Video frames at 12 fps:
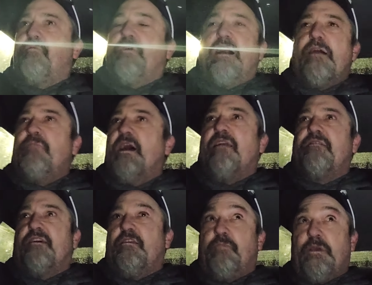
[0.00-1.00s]
Well, I'm not
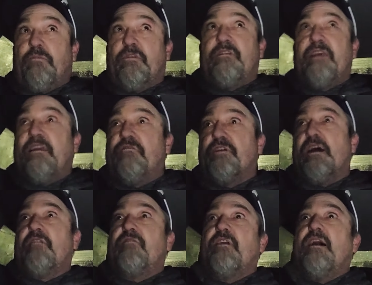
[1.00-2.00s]
telling people to take
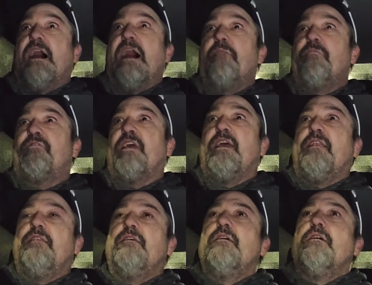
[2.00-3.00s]
drugs. I'm saying